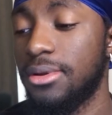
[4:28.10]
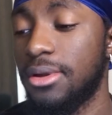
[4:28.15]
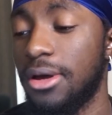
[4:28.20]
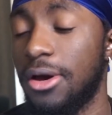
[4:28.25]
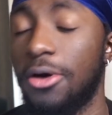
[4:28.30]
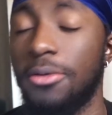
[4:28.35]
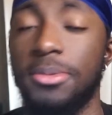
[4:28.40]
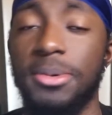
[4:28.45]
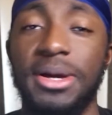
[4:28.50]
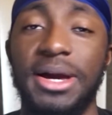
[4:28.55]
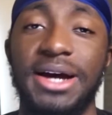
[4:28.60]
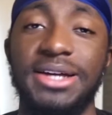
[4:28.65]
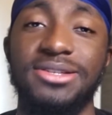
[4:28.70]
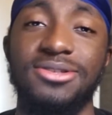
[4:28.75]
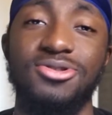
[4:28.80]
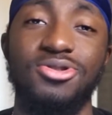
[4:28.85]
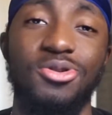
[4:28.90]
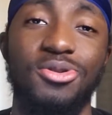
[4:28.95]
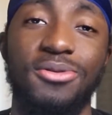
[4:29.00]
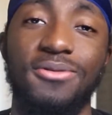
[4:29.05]
I hope you guys
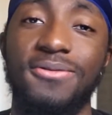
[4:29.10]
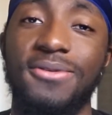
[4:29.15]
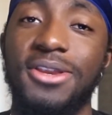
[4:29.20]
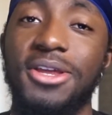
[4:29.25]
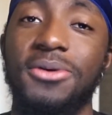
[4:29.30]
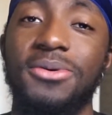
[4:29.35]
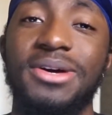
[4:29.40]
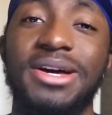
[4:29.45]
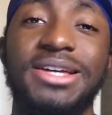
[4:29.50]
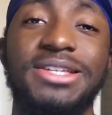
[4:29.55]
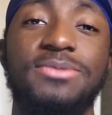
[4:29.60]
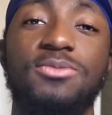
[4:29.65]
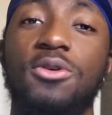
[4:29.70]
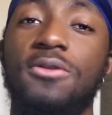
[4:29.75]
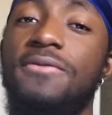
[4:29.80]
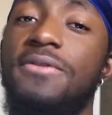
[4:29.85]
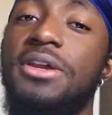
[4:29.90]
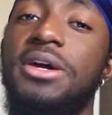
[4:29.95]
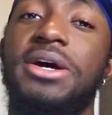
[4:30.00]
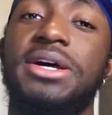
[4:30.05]
enjoyed the video. You got some
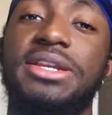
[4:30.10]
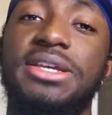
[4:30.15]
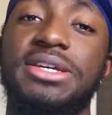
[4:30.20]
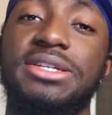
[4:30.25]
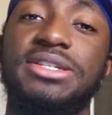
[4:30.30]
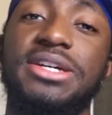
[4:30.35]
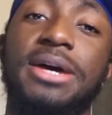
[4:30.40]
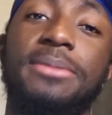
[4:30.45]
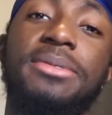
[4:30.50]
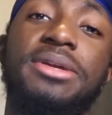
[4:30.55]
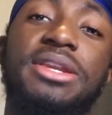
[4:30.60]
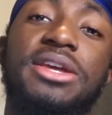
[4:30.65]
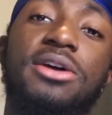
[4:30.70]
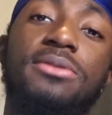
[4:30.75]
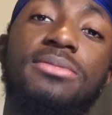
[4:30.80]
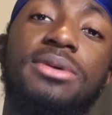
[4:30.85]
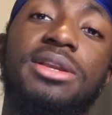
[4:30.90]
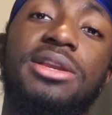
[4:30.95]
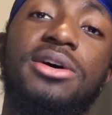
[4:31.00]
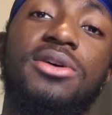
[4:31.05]
more video ideas, comment
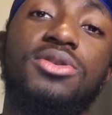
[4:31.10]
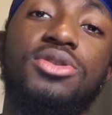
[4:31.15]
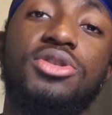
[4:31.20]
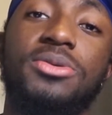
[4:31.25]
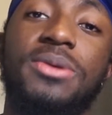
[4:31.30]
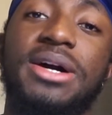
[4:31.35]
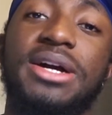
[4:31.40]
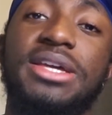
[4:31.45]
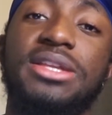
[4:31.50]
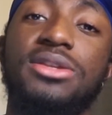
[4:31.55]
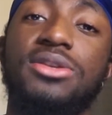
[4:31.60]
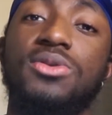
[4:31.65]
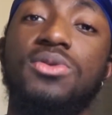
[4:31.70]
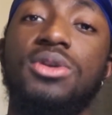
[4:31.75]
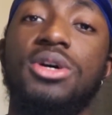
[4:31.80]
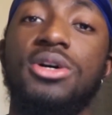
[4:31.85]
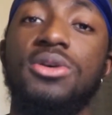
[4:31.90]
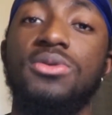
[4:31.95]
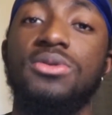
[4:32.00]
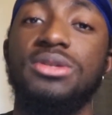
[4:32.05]
down below so I can do
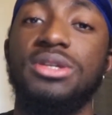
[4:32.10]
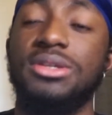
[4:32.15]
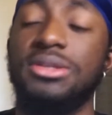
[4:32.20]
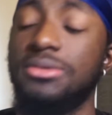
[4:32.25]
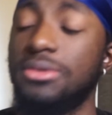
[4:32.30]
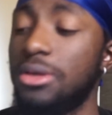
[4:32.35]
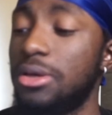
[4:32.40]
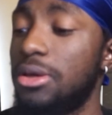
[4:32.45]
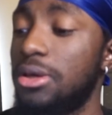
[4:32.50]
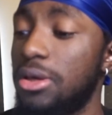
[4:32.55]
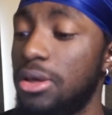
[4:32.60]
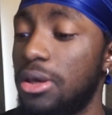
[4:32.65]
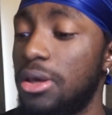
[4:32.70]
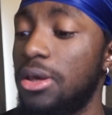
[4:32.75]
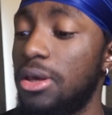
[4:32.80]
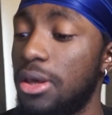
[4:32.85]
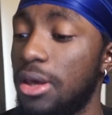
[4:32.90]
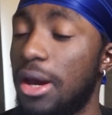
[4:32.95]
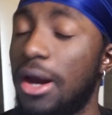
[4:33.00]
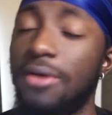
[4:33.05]
those. And
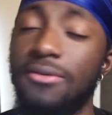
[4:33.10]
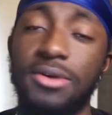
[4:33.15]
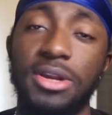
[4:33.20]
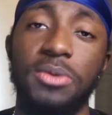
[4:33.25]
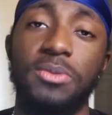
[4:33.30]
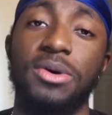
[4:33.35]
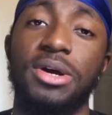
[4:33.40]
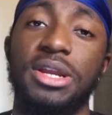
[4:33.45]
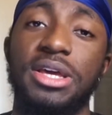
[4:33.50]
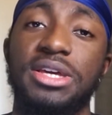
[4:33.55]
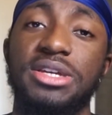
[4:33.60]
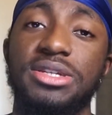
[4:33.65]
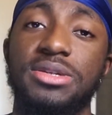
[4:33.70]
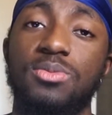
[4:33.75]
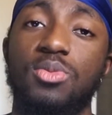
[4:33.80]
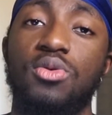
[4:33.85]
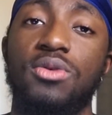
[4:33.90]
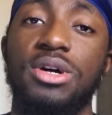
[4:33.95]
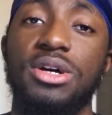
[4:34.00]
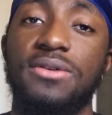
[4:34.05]
I really want to get
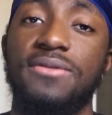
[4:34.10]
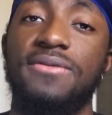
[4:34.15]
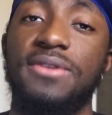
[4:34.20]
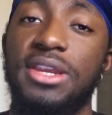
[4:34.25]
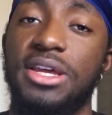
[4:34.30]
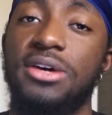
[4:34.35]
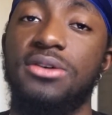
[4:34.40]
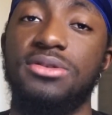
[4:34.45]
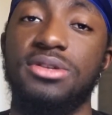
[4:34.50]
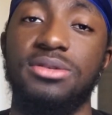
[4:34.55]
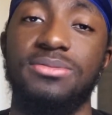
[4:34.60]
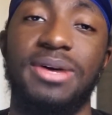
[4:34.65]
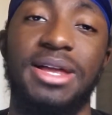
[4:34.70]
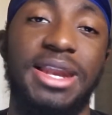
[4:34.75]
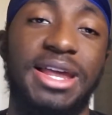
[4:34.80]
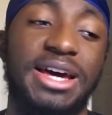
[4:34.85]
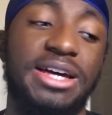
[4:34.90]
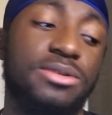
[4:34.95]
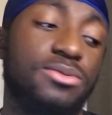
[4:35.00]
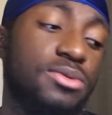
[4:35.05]
some more good videos because my
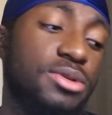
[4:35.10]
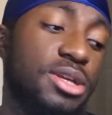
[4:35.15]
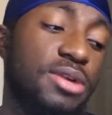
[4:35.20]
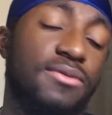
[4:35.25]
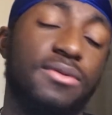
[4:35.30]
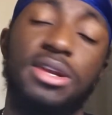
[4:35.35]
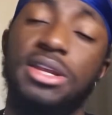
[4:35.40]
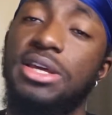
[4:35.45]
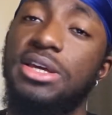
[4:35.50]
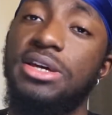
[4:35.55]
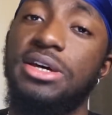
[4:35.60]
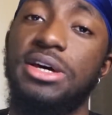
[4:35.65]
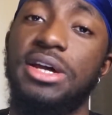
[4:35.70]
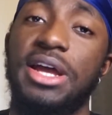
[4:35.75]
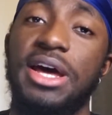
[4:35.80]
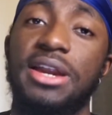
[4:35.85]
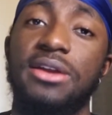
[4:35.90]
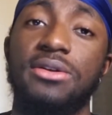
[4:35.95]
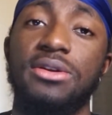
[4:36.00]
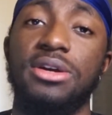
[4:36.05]
last one did really good.
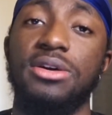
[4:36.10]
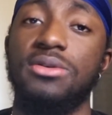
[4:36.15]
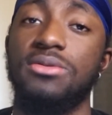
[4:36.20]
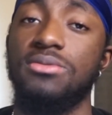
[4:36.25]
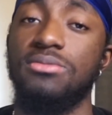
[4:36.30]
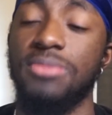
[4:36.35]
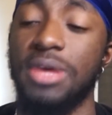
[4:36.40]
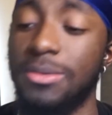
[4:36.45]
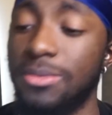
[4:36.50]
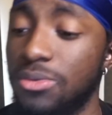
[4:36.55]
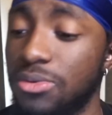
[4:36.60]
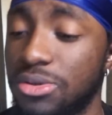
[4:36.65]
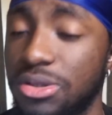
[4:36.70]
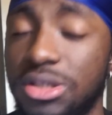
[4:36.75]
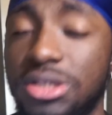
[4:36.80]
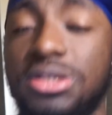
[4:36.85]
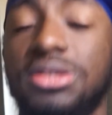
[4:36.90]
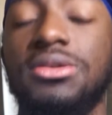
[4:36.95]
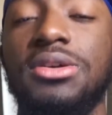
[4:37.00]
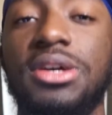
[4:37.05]
I don't know. Maybe it was
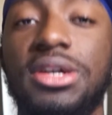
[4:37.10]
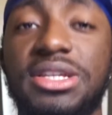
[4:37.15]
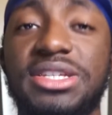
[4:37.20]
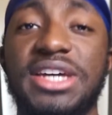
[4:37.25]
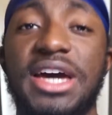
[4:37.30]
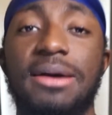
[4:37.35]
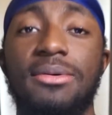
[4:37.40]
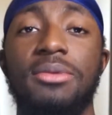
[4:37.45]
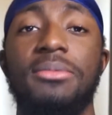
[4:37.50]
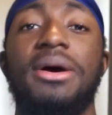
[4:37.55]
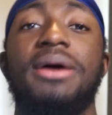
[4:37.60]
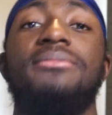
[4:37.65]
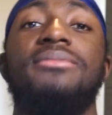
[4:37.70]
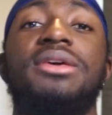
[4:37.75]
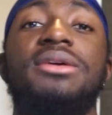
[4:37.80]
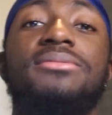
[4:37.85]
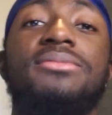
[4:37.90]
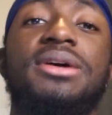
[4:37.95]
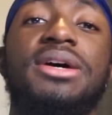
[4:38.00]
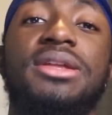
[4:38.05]
just good timing by
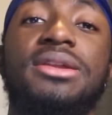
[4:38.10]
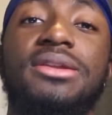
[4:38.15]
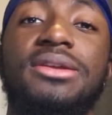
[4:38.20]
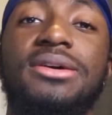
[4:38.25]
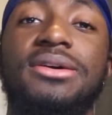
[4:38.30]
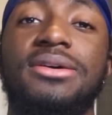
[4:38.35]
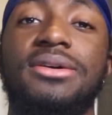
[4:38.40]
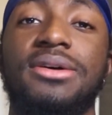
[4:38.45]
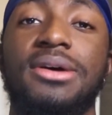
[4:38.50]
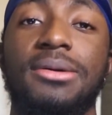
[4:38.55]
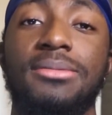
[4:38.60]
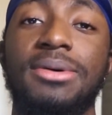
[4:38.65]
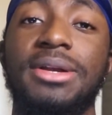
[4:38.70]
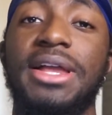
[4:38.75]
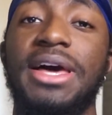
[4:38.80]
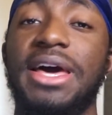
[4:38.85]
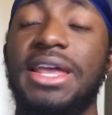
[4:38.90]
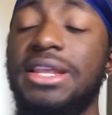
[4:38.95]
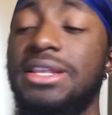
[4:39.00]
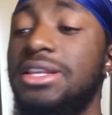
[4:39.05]
me, but I'm
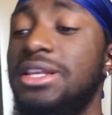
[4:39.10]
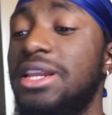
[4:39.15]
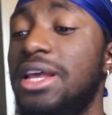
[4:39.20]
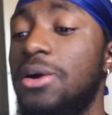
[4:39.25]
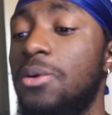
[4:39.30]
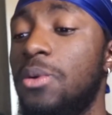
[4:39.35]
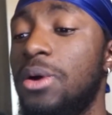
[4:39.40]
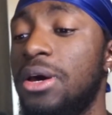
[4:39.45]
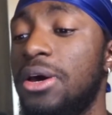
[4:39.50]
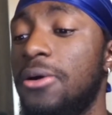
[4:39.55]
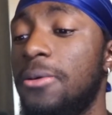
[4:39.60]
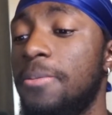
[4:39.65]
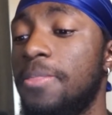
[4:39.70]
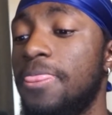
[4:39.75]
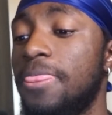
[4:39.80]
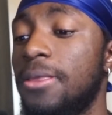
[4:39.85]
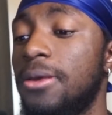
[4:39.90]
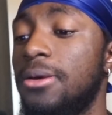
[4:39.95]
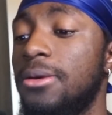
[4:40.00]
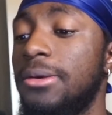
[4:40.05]
glad it did that well.
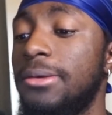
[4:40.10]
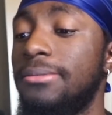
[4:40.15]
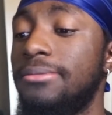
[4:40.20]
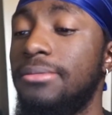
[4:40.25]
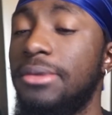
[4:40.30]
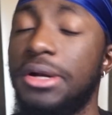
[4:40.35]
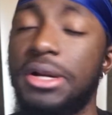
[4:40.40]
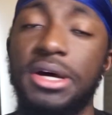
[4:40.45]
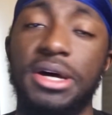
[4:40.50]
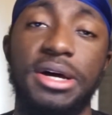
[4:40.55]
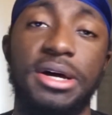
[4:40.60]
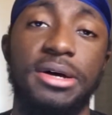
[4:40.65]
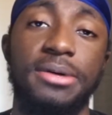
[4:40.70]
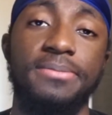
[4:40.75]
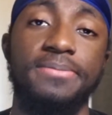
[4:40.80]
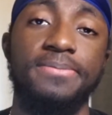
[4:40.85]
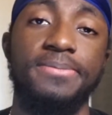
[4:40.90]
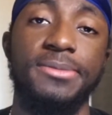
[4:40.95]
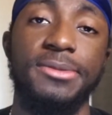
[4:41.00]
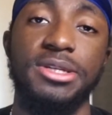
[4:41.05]
But
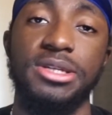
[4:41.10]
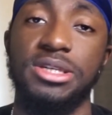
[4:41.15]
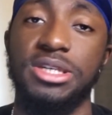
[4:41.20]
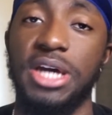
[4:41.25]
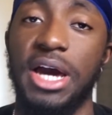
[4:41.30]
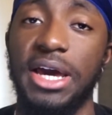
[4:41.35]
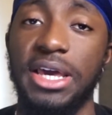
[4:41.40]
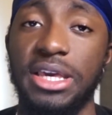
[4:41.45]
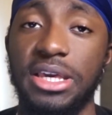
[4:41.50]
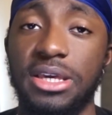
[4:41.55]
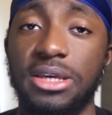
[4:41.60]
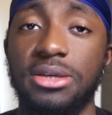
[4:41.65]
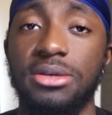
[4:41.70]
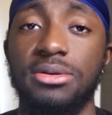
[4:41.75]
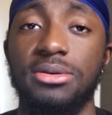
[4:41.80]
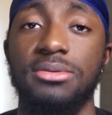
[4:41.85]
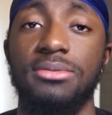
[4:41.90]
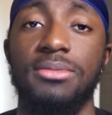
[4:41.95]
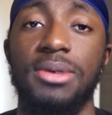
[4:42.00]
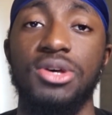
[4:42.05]
this is Jahi.
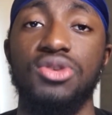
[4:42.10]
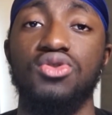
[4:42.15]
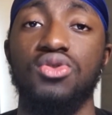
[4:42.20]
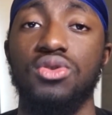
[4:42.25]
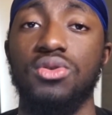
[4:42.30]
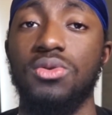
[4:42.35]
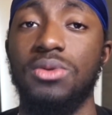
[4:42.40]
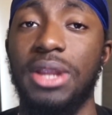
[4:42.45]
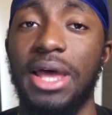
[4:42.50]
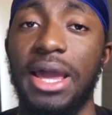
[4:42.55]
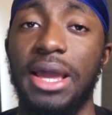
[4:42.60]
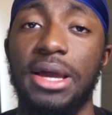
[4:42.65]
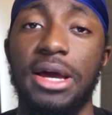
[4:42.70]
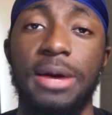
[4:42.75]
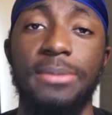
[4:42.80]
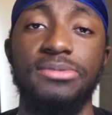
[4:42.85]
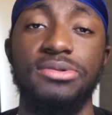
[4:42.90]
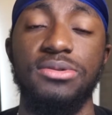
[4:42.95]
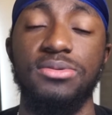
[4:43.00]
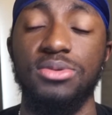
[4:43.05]
Make sure you like,
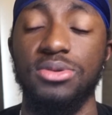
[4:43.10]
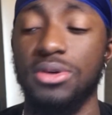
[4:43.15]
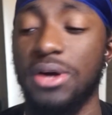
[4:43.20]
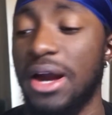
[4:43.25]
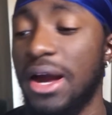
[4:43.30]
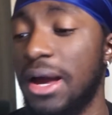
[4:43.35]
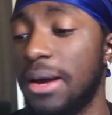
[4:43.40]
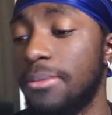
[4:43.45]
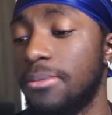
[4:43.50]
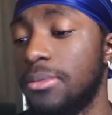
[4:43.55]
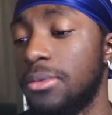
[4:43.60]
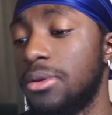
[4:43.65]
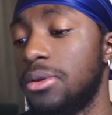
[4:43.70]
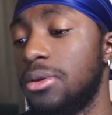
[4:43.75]
comment, subscribe.